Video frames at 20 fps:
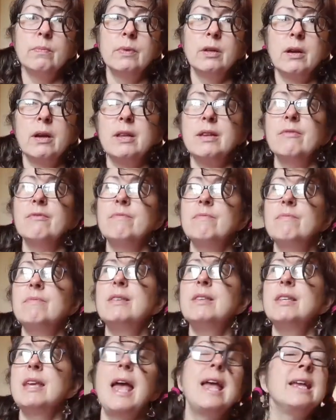kind of
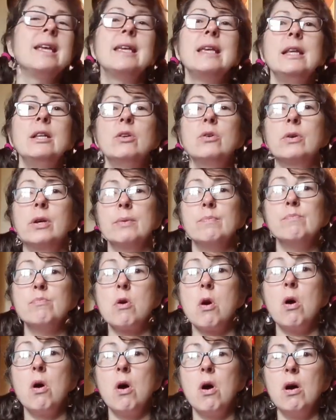tanky looking
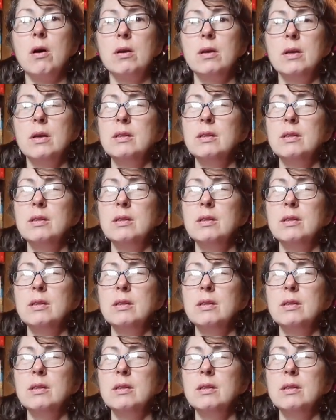bra.